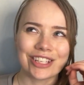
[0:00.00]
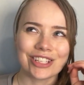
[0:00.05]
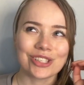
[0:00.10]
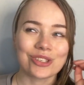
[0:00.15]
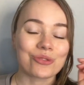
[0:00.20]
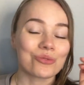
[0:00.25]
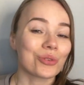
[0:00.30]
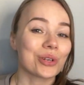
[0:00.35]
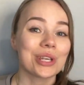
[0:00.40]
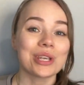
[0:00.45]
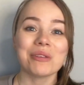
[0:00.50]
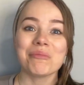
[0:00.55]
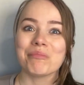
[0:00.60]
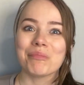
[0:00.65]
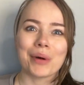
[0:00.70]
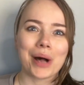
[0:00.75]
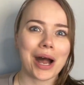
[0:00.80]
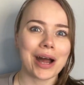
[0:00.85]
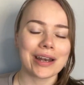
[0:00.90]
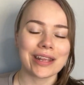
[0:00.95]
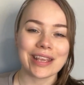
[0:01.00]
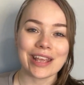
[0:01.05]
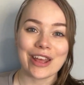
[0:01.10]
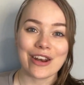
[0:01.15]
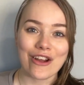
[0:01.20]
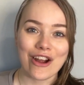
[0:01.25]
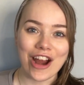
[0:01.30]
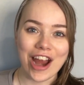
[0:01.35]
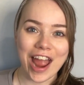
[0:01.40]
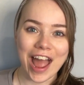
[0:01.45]
dream body in
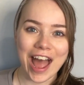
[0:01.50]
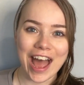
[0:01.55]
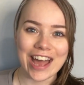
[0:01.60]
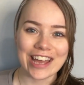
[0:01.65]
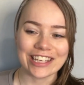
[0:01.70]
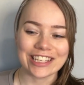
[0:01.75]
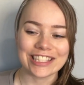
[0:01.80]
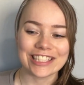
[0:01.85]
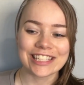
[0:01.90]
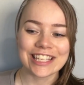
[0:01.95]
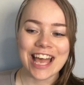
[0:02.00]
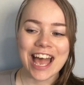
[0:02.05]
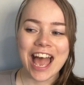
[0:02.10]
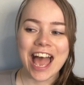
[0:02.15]
our heads,